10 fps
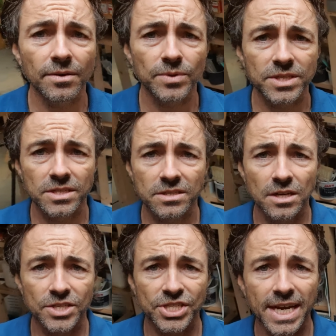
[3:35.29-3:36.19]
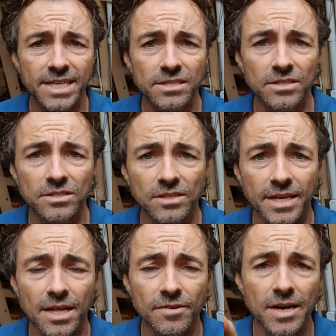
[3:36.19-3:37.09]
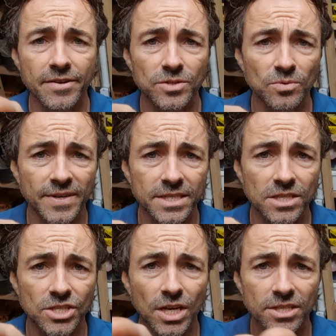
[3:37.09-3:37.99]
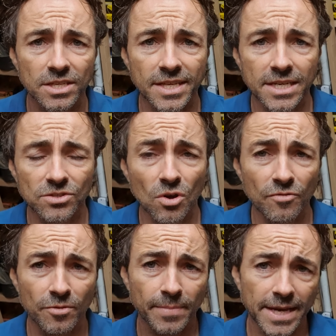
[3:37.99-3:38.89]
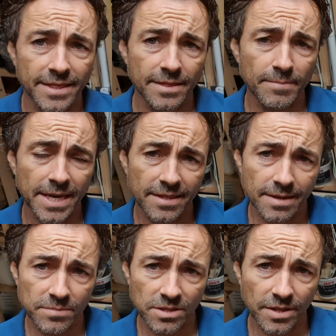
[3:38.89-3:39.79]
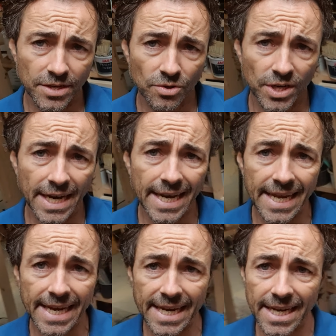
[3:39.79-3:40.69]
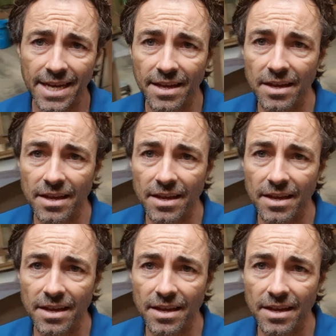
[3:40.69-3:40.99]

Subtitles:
which is adjacent to the other areas, we've had to shutter these off and make them so they're not going to leak.